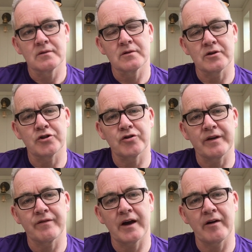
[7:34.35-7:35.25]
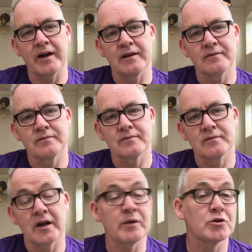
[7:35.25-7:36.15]
to the tree fairy,
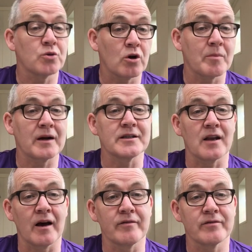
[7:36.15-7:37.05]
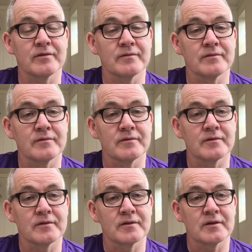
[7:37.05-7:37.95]
and he would talk about his life
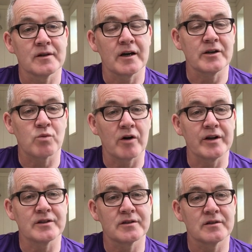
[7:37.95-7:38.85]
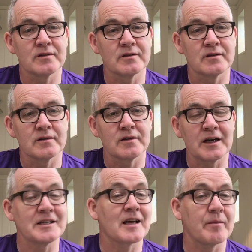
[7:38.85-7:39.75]
and his worries
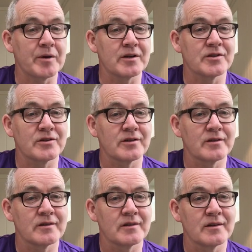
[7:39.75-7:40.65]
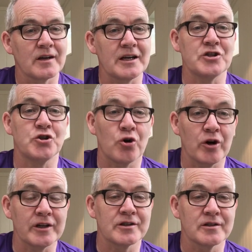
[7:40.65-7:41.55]
and his happiness and his
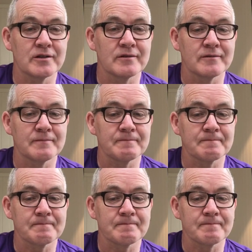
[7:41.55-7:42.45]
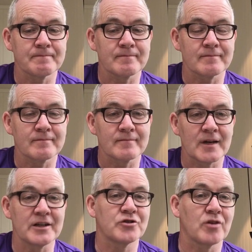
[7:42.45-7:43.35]
joys
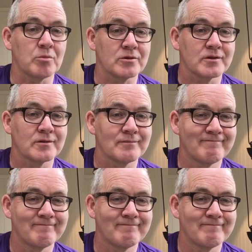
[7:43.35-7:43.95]
and his troubles.